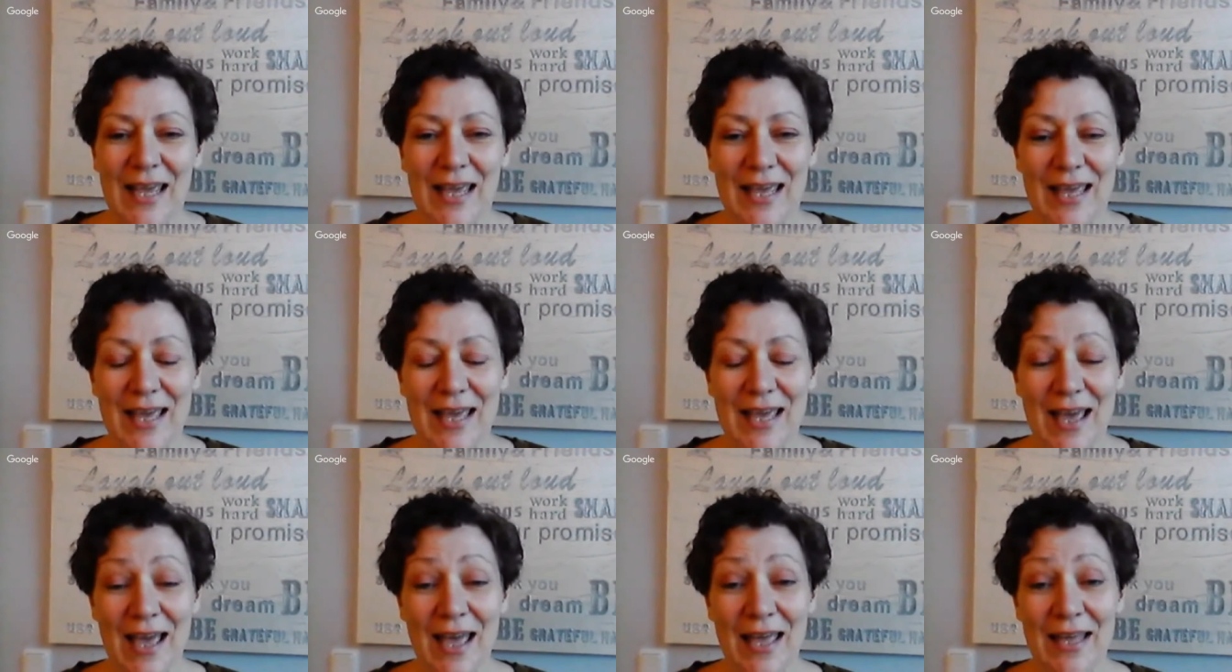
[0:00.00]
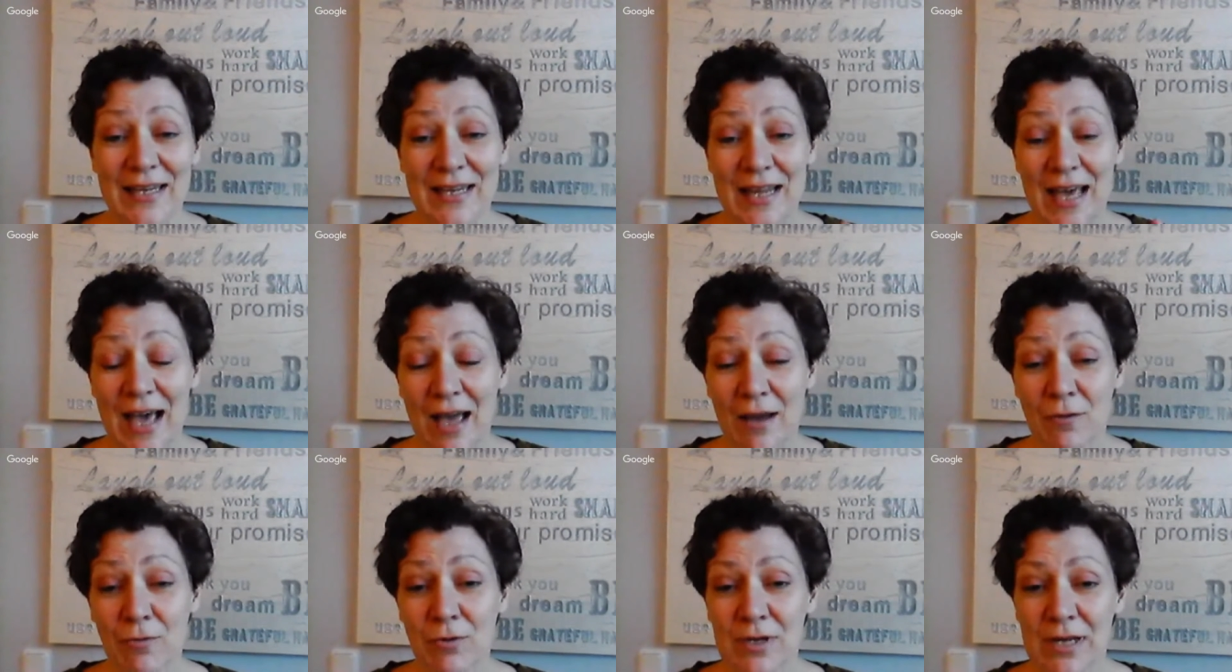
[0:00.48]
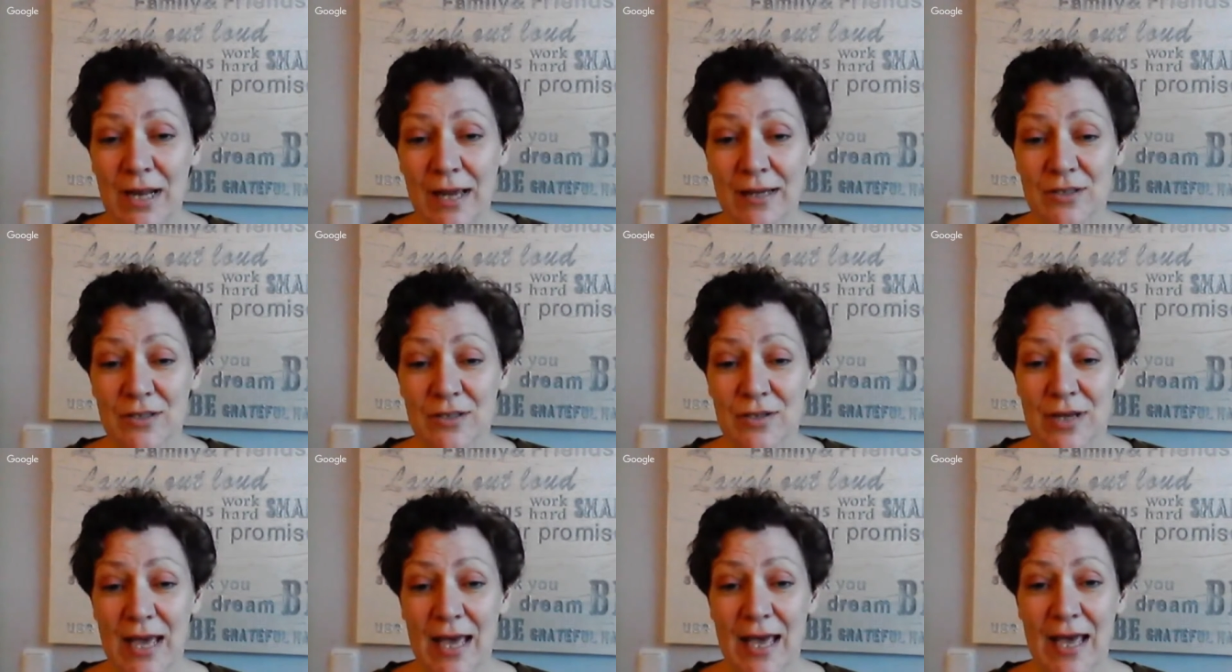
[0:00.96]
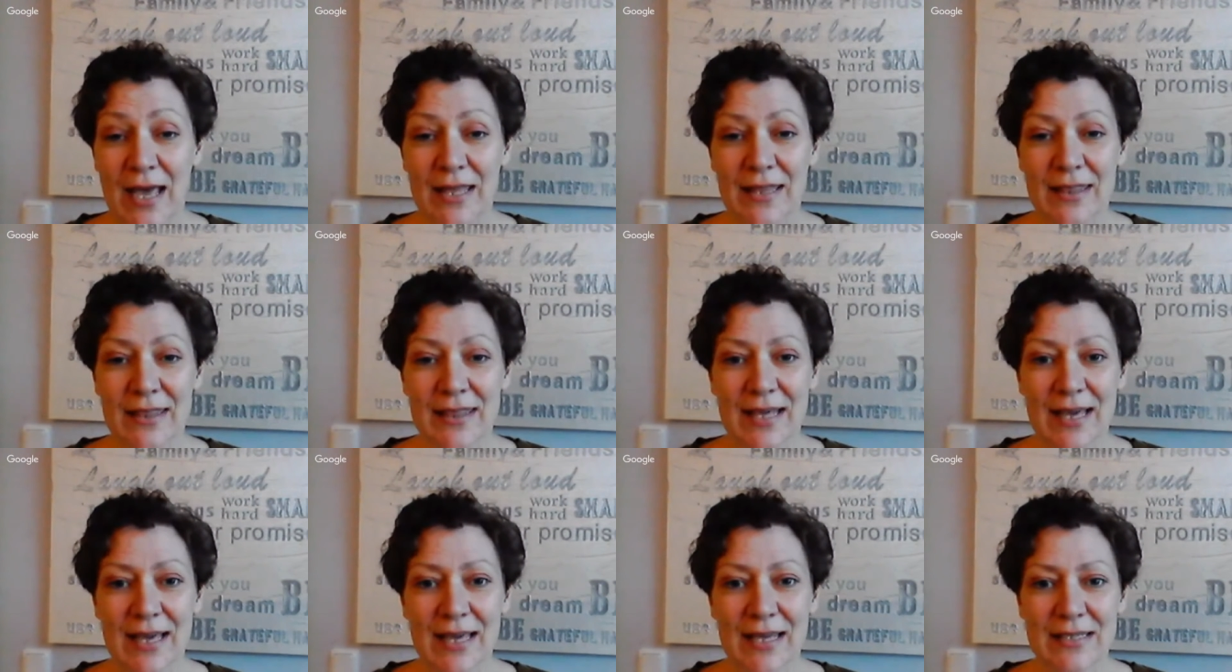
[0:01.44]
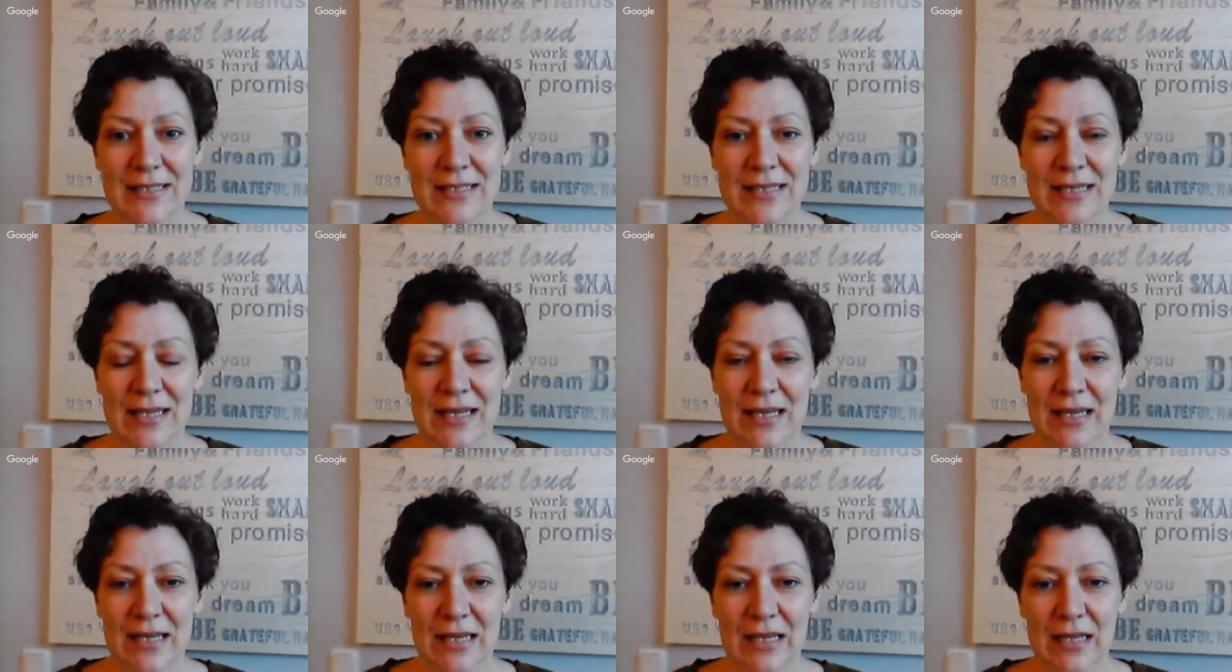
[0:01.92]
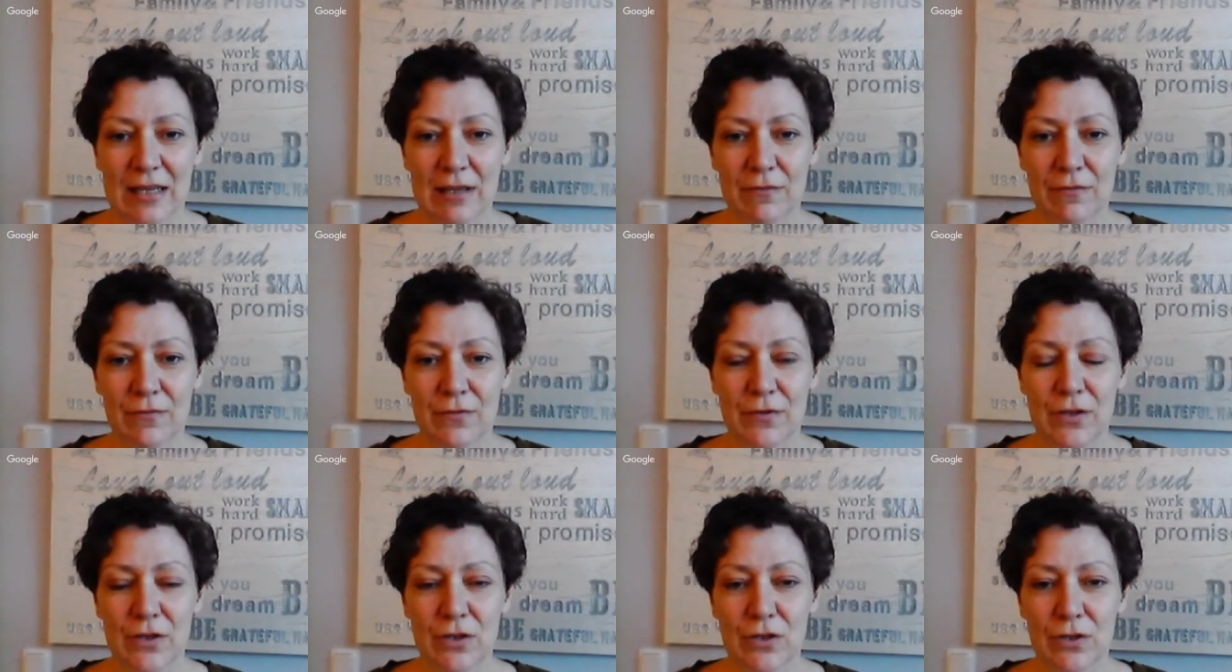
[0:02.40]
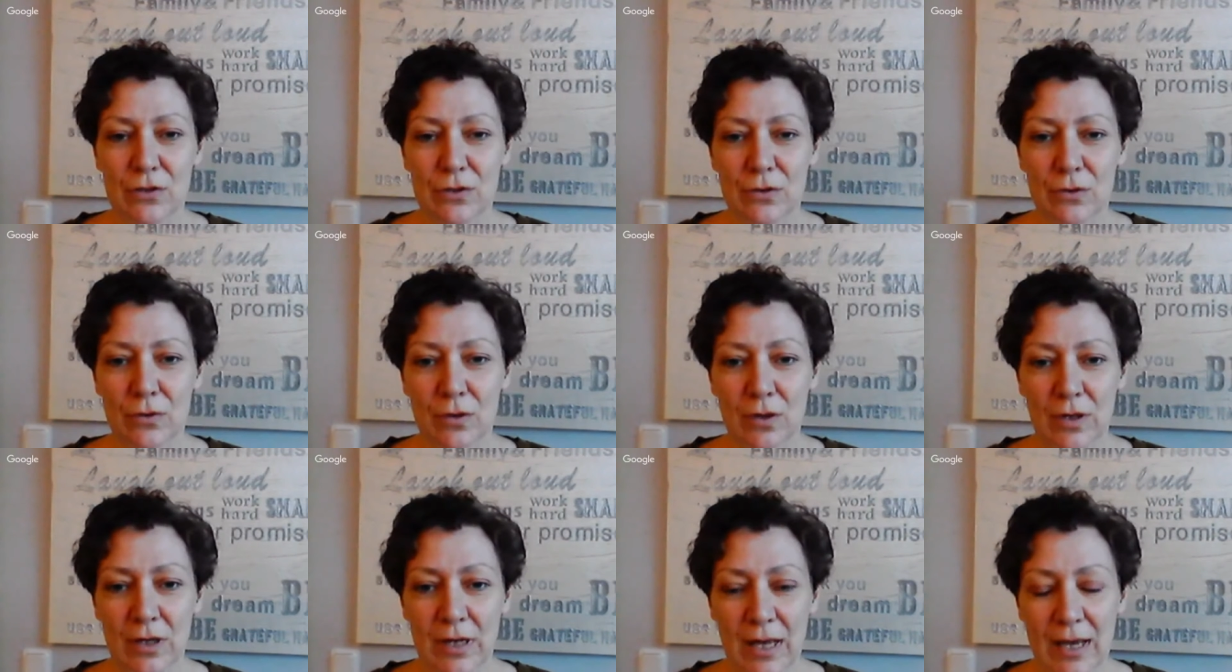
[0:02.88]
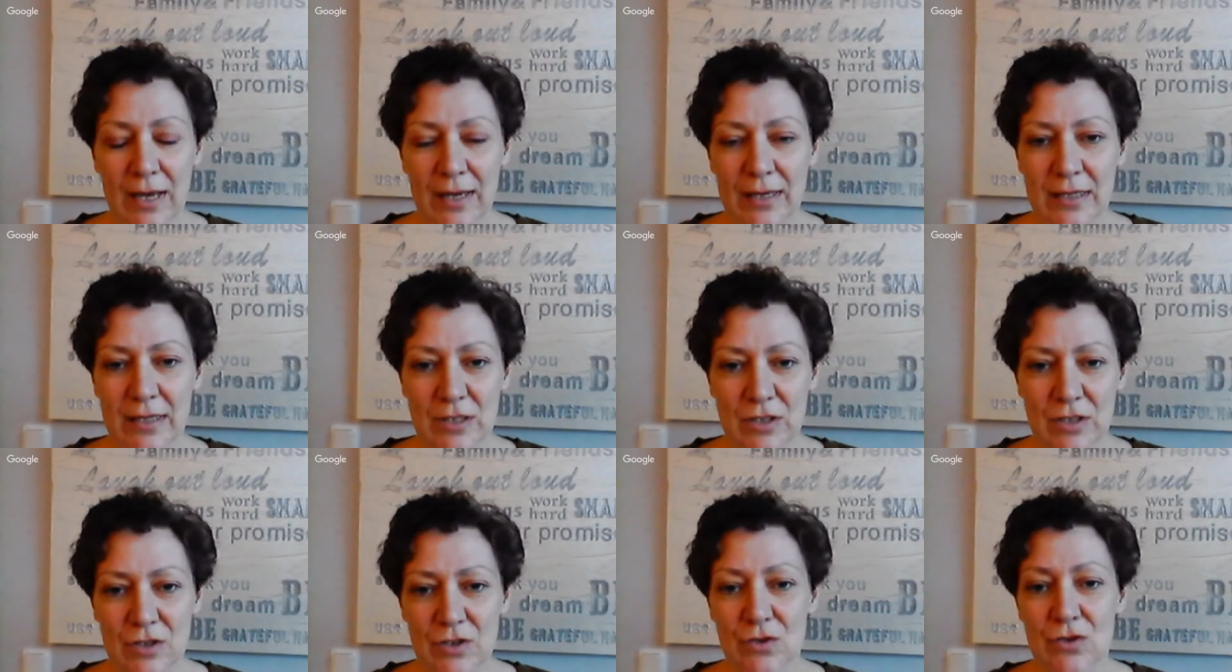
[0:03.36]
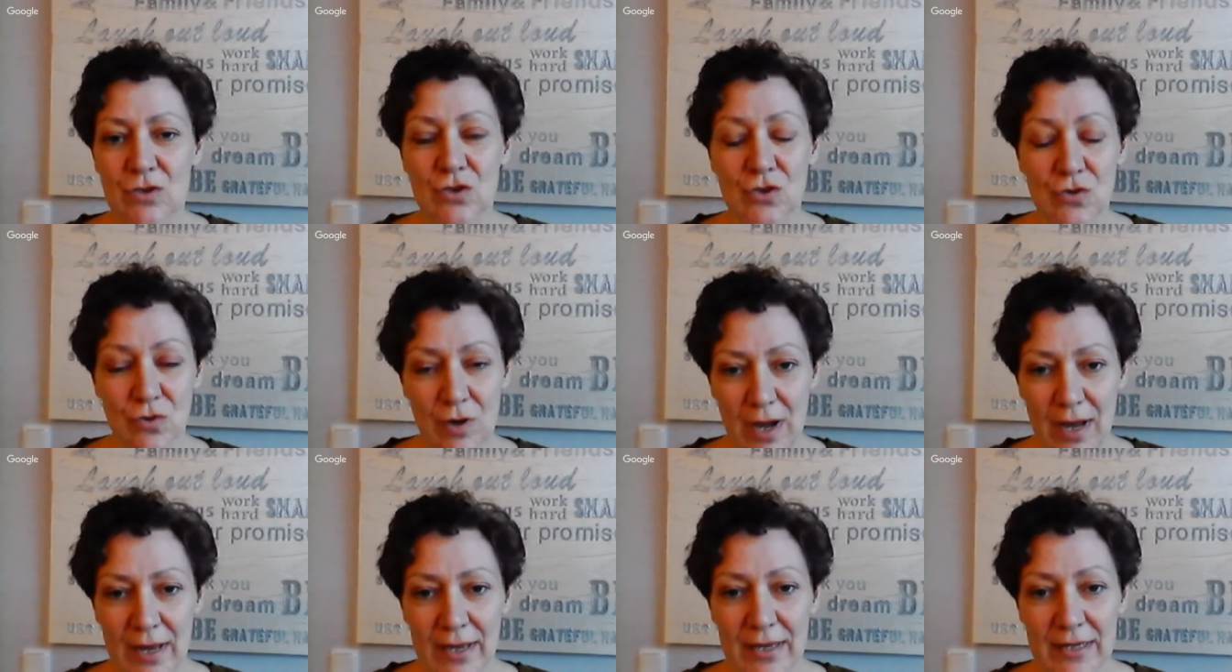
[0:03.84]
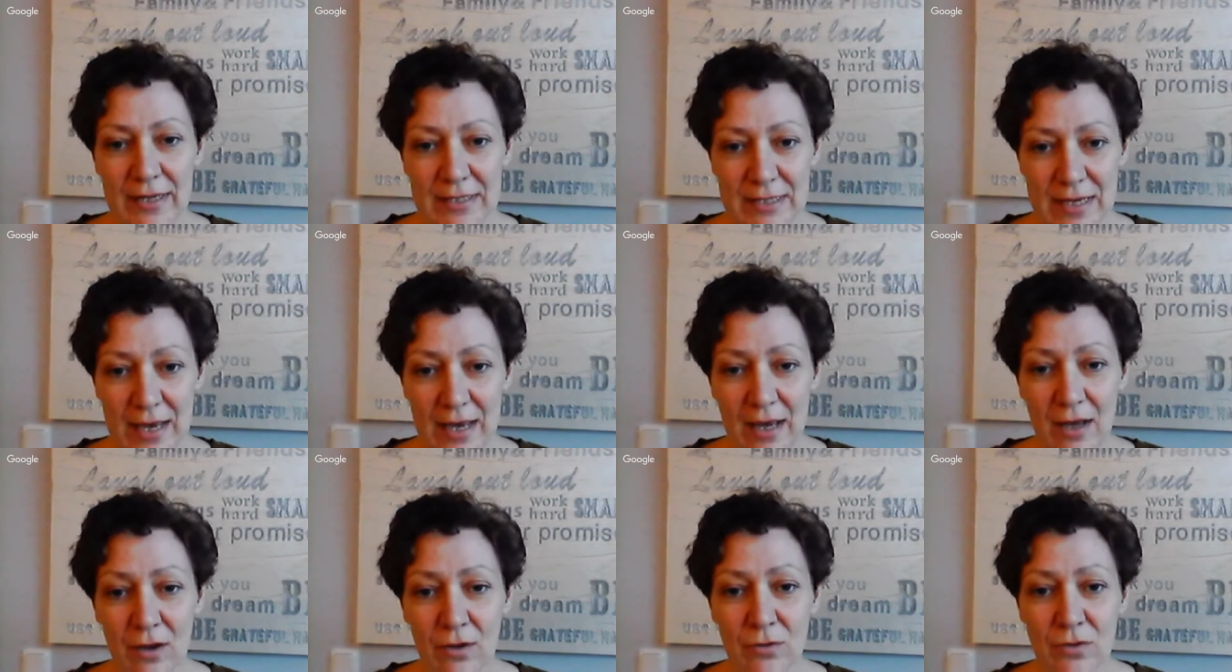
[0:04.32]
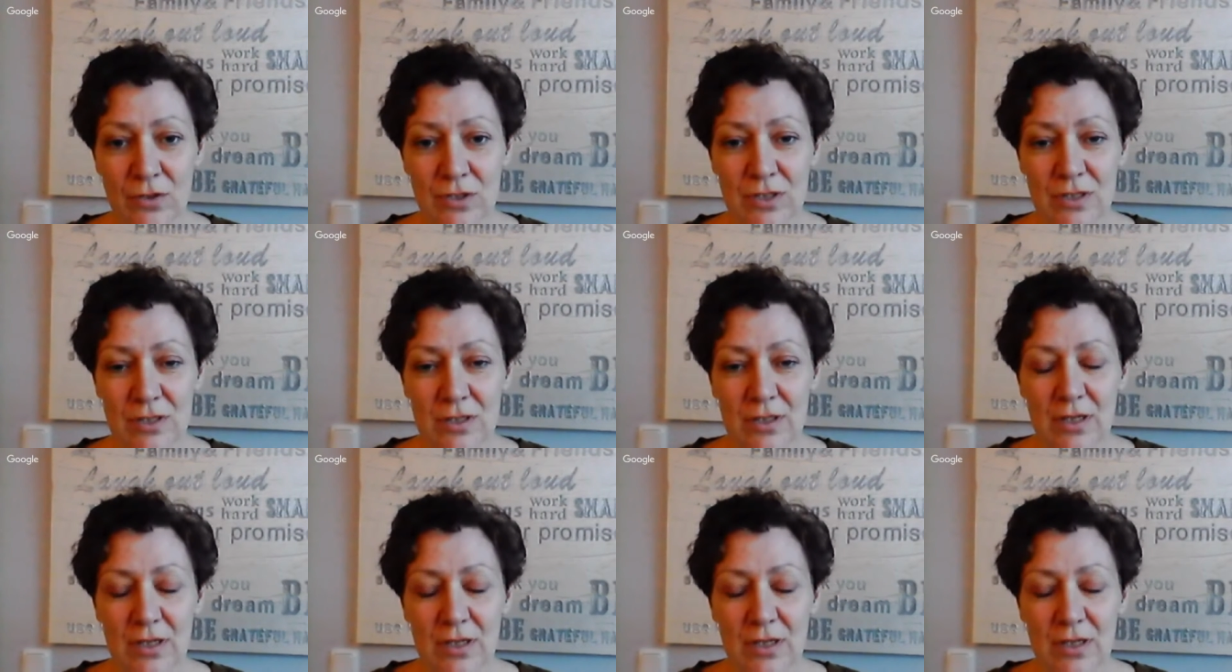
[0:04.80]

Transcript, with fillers: Uh, and I would like to add that if you like to try it out,